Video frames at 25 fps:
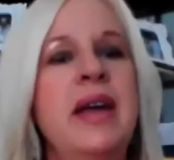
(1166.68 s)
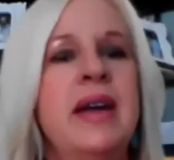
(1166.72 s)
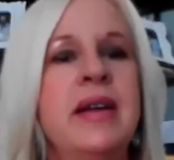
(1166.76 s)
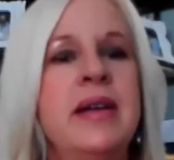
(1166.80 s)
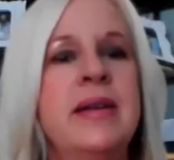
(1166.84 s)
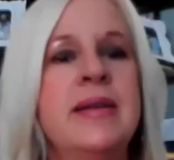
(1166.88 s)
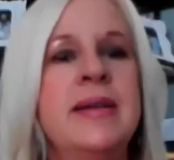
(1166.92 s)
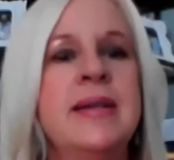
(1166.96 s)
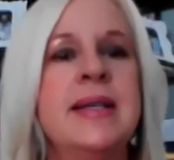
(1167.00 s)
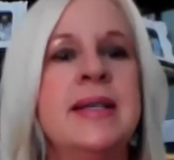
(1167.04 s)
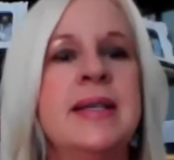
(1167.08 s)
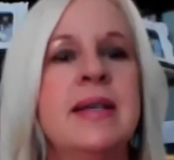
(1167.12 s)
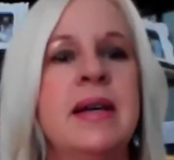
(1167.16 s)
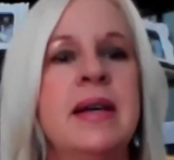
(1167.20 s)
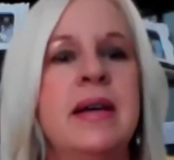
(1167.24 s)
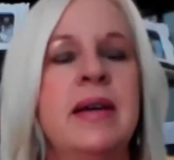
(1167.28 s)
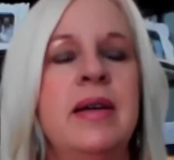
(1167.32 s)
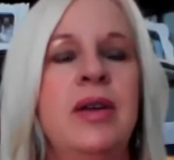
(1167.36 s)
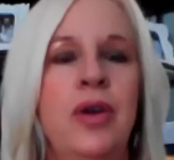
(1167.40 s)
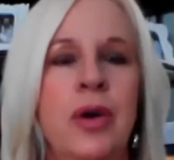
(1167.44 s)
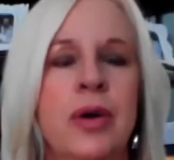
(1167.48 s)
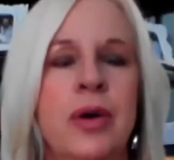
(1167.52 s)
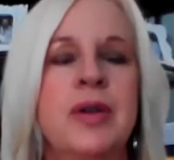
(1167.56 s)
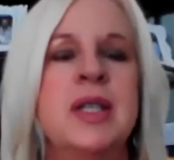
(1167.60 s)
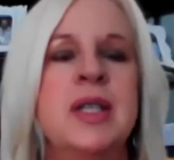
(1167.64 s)
is
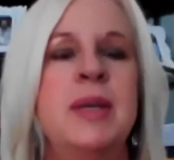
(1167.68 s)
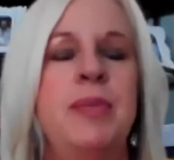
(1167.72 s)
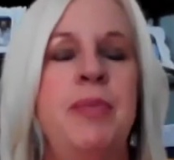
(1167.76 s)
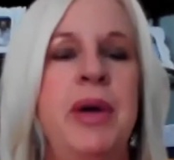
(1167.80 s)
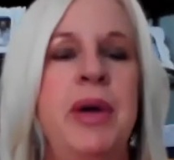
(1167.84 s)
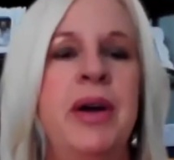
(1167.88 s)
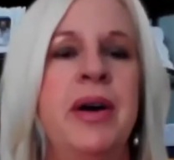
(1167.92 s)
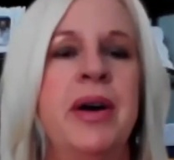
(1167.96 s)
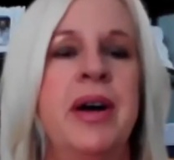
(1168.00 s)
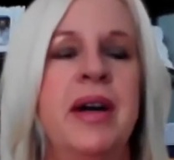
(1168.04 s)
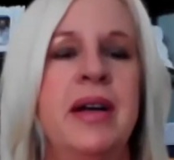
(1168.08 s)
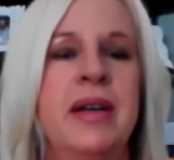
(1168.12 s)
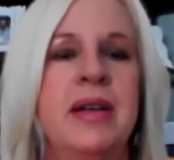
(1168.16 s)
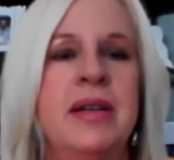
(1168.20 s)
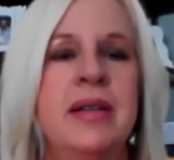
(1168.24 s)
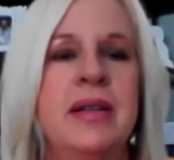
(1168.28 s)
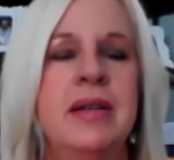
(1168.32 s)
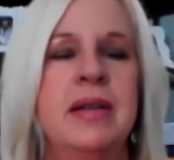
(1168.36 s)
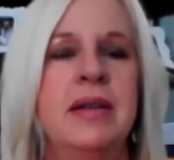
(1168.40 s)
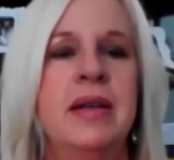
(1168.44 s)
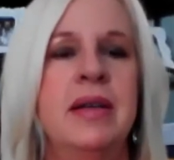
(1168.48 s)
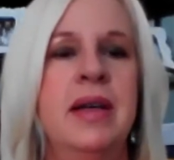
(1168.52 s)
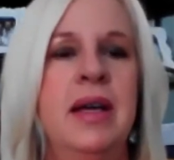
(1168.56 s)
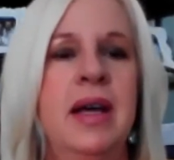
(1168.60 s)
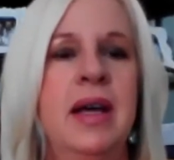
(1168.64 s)
your spirit.
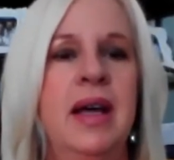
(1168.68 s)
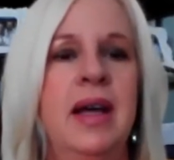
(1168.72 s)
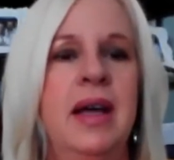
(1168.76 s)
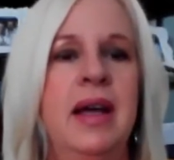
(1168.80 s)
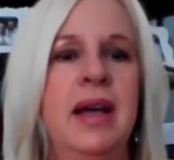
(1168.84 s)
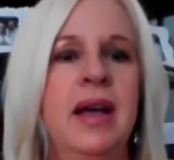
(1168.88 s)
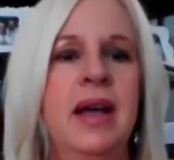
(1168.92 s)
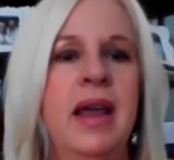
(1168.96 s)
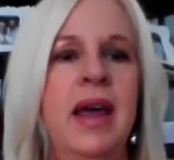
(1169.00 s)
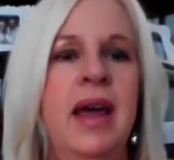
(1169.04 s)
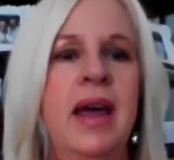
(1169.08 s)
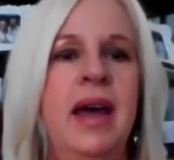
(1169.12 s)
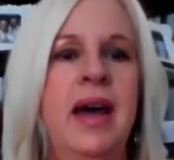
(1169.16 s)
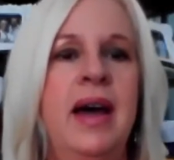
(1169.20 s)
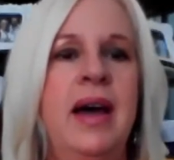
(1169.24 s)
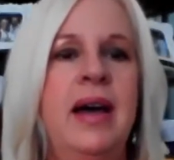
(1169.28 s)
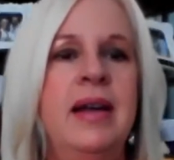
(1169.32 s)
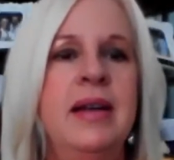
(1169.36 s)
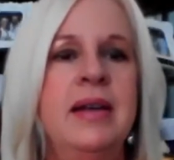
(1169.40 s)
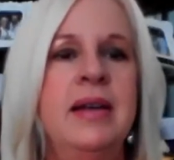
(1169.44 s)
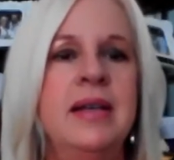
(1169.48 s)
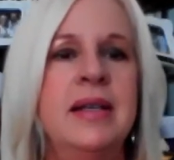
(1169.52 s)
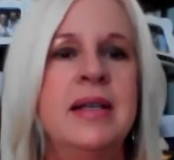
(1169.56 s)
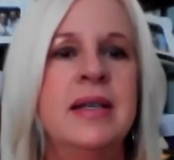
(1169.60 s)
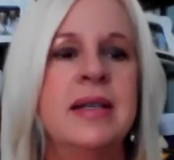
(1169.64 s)

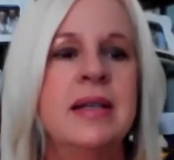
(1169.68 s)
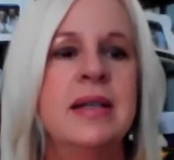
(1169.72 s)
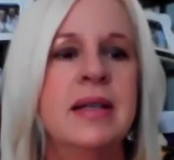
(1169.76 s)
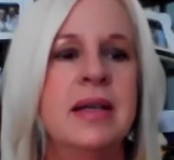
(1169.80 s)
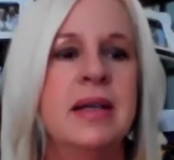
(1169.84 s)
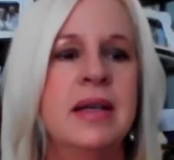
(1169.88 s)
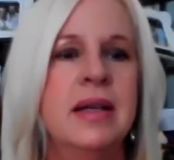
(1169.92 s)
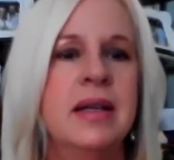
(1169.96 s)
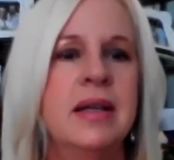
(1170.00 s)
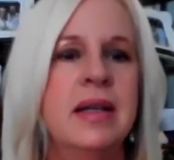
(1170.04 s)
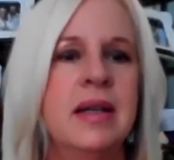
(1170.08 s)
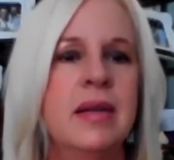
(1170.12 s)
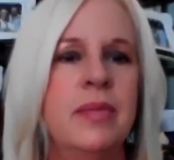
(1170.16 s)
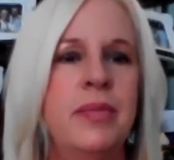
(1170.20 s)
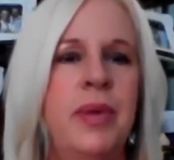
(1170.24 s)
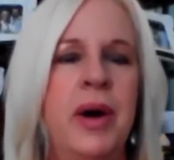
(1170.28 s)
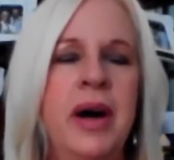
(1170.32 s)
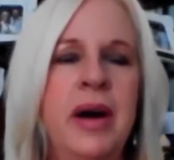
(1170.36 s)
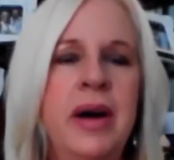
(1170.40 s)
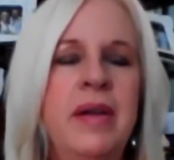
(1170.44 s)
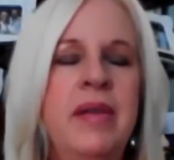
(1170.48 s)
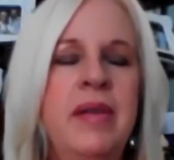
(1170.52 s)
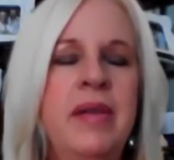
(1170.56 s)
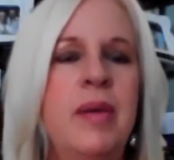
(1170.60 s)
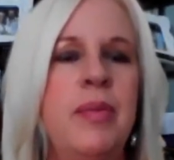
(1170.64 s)
And
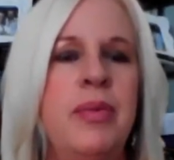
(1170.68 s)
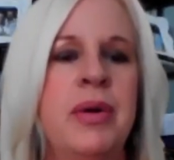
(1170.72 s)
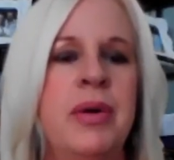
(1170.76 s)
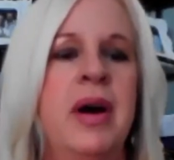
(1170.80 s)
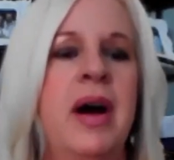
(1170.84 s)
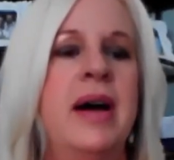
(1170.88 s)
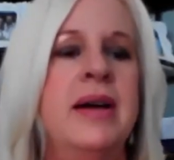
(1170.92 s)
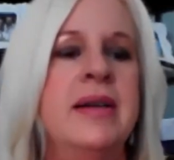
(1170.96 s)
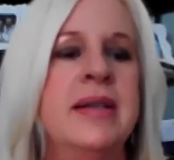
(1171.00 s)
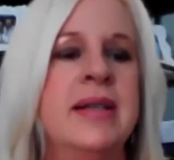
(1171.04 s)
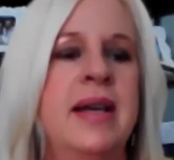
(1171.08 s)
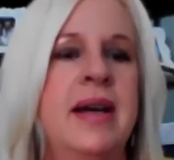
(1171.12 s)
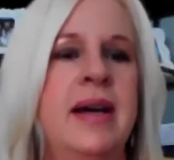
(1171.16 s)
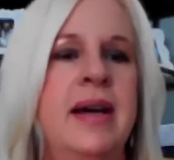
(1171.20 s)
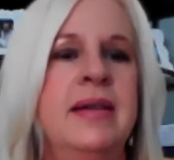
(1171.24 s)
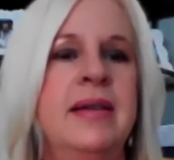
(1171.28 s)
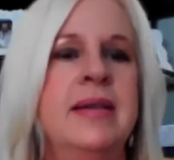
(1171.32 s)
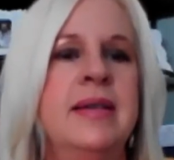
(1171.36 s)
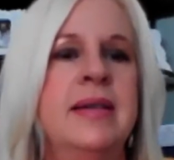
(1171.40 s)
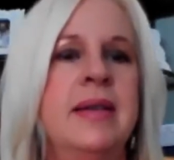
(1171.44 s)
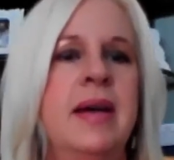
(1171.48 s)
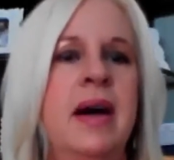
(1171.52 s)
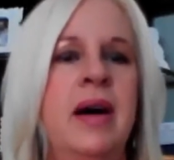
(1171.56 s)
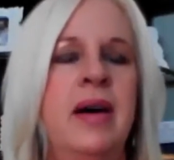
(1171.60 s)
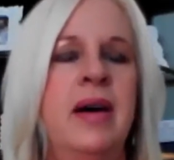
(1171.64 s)
part of the
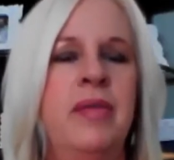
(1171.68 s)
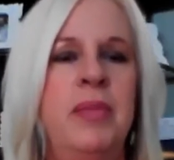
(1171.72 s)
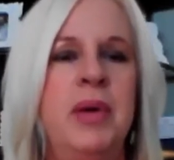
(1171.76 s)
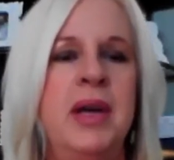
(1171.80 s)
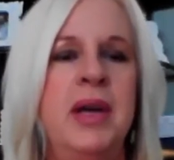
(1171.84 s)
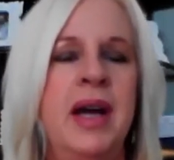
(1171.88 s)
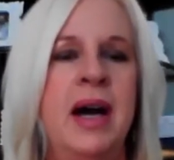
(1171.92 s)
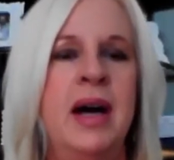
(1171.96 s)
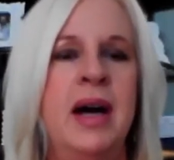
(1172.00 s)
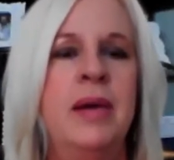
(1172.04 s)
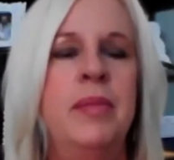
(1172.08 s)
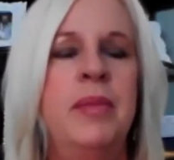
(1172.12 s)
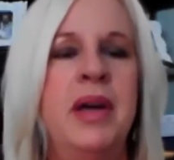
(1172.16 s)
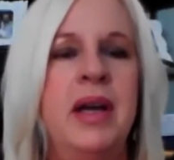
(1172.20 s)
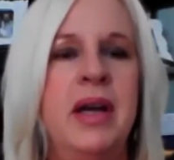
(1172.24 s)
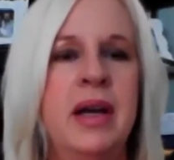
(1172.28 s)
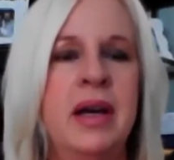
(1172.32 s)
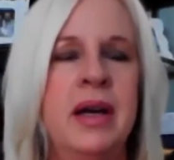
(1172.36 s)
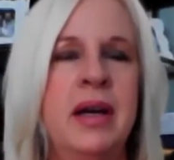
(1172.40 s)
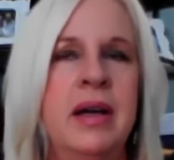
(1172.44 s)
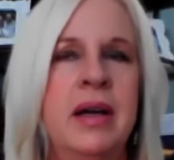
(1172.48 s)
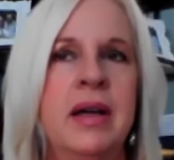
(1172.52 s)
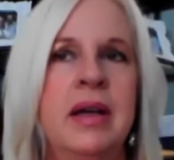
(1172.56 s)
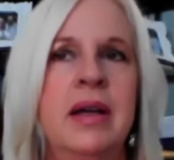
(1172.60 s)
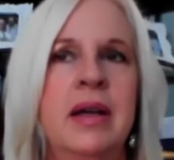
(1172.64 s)
process of
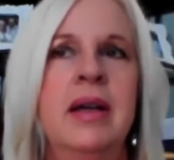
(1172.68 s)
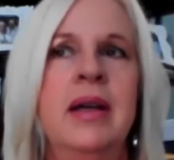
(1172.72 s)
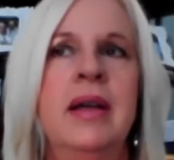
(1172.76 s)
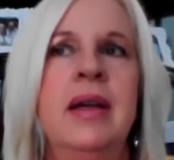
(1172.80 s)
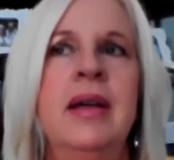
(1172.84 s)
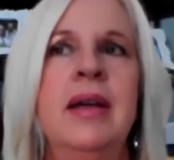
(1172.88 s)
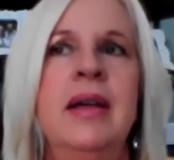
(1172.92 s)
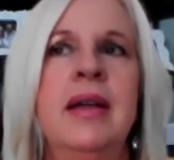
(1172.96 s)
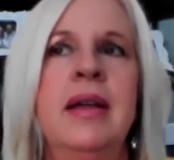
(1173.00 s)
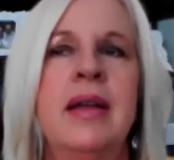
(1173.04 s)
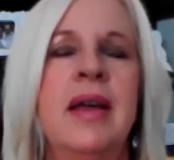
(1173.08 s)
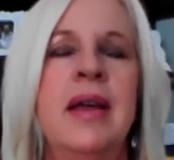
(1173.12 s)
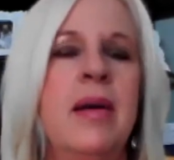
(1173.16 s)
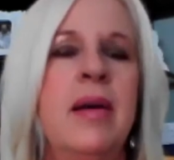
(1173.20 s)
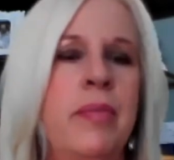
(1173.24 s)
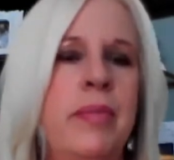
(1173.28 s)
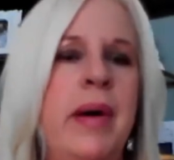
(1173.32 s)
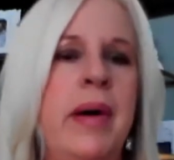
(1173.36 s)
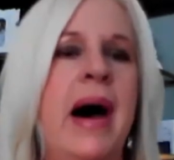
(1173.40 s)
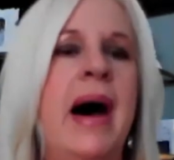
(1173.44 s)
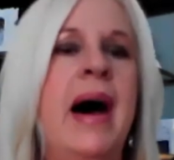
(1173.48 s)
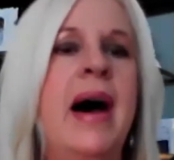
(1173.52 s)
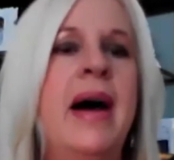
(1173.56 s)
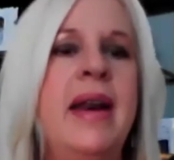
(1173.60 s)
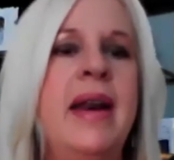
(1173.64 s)
becoming
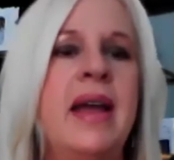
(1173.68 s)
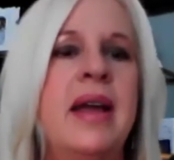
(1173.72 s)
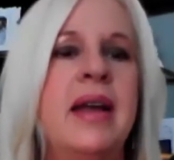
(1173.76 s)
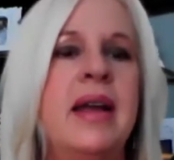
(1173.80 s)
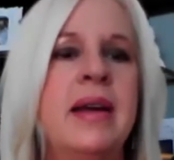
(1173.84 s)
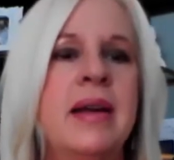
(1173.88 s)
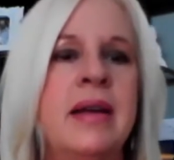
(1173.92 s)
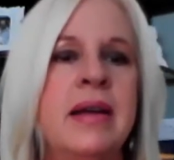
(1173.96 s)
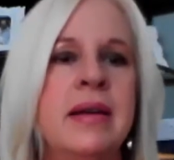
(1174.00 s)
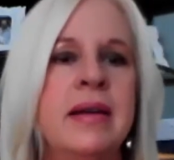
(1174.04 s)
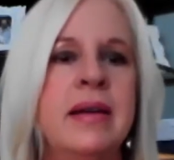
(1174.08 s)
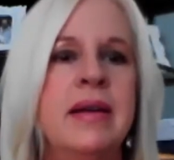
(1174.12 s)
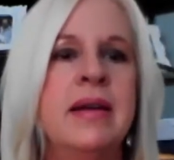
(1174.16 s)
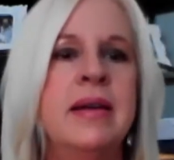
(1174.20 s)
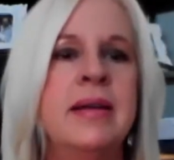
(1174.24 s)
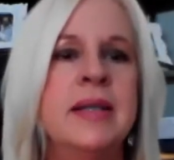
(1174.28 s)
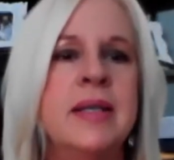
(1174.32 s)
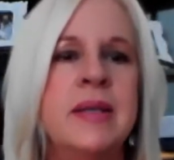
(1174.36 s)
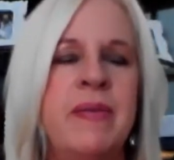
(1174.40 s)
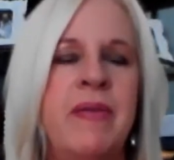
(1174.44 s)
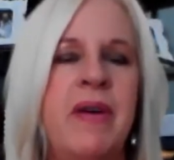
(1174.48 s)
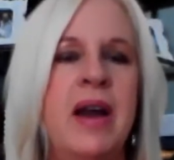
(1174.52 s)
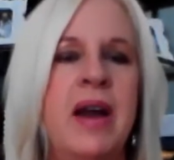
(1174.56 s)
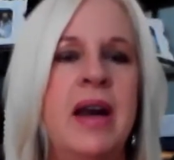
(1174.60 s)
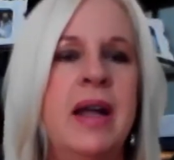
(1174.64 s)
embodied
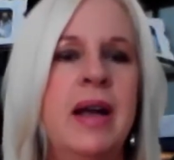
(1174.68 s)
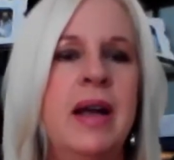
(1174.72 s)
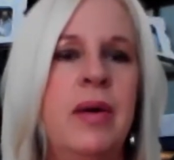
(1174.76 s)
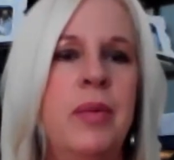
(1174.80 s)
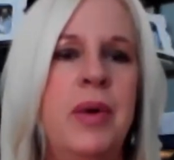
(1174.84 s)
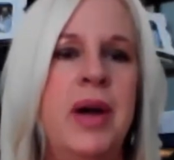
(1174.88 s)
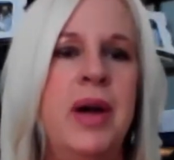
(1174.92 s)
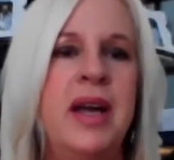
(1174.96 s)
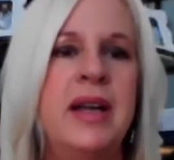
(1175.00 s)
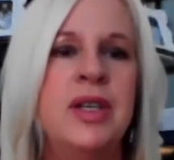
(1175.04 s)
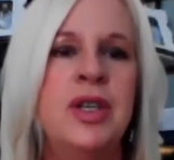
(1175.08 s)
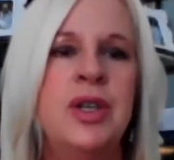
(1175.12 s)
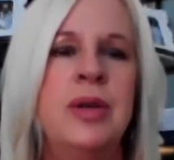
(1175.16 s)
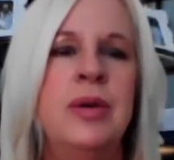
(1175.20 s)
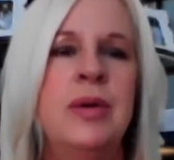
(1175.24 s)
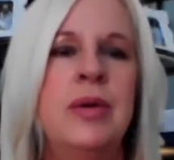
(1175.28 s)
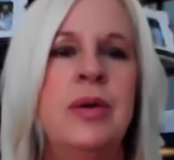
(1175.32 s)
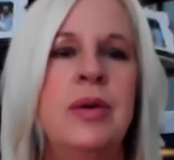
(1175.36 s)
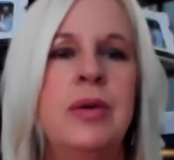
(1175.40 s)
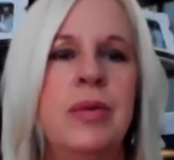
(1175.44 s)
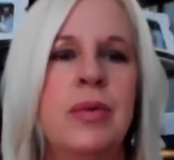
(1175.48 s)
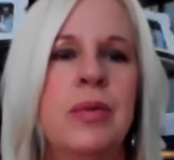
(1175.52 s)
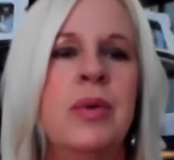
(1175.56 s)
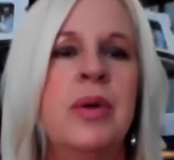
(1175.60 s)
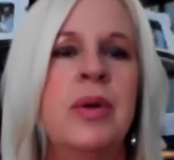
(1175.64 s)
is finding a way
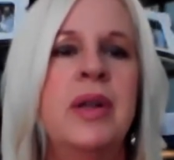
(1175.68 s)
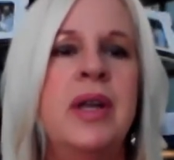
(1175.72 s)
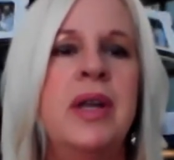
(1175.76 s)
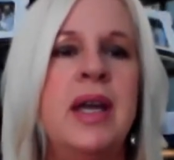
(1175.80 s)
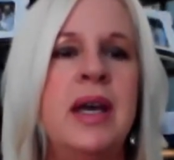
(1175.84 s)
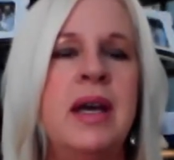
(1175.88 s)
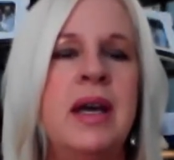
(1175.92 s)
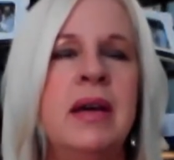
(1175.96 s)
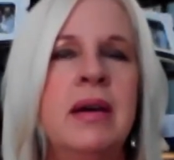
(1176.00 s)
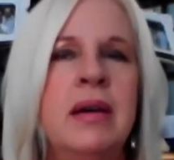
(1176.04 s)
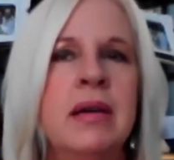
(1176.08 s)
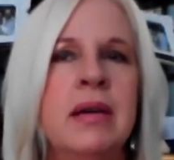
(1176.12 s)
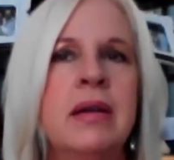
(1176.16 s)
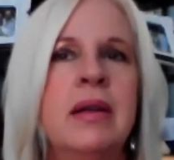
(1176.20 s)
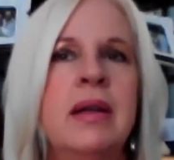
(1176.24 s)
to really